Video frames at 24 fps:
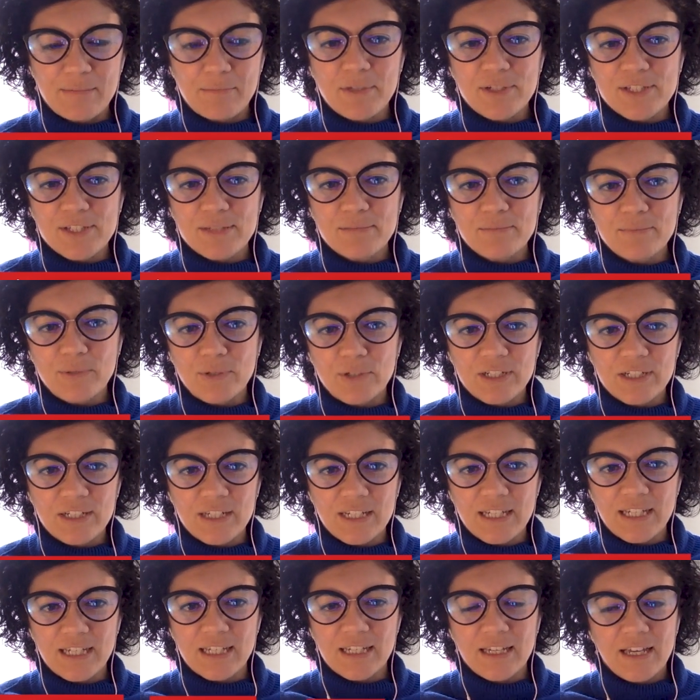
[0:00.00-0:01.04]
And most
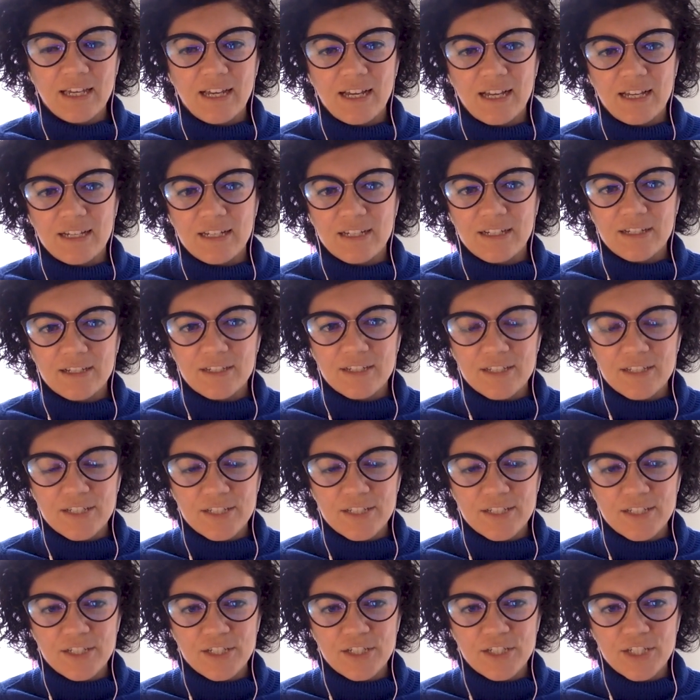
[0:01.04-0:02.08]
importantly, I'd
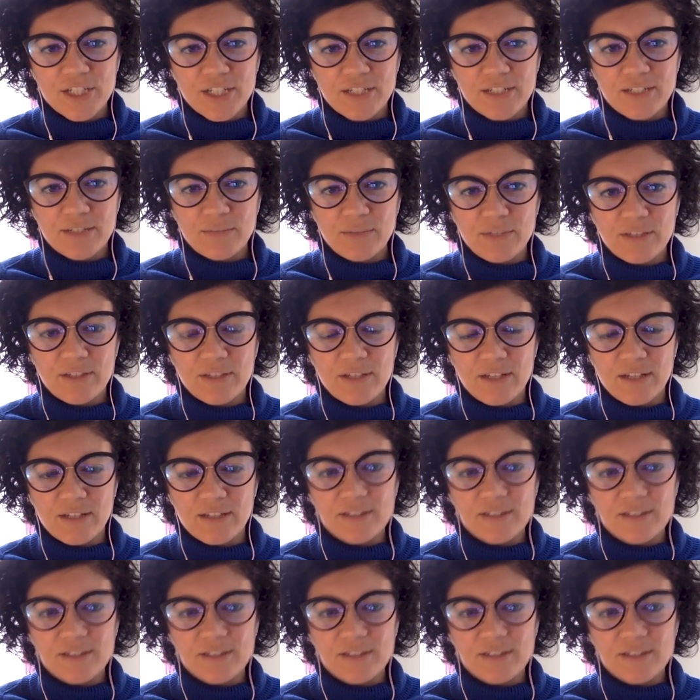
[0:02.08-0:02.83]
encourage you to share it with